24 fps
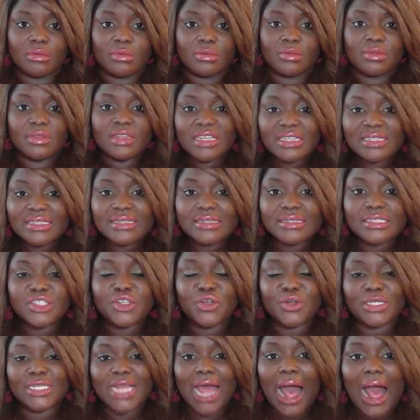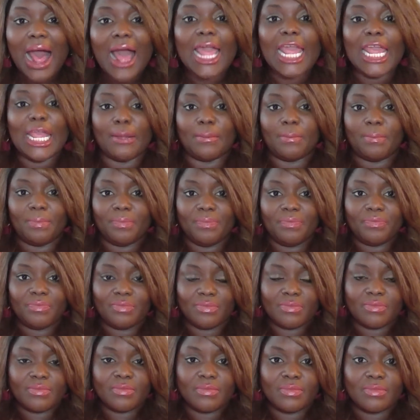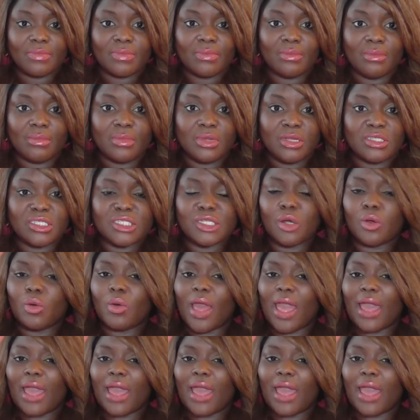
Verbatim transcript: This is your time. So,